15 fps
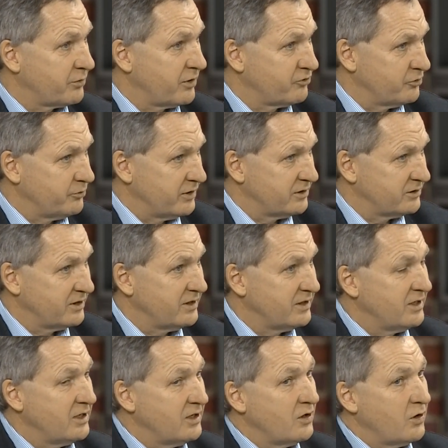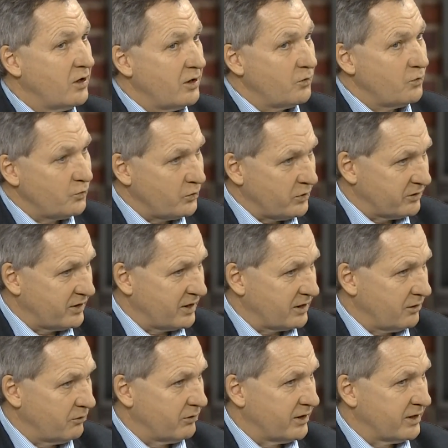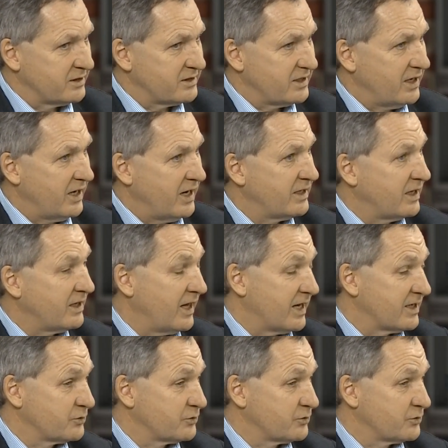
profitability, we think it'll rise. And then the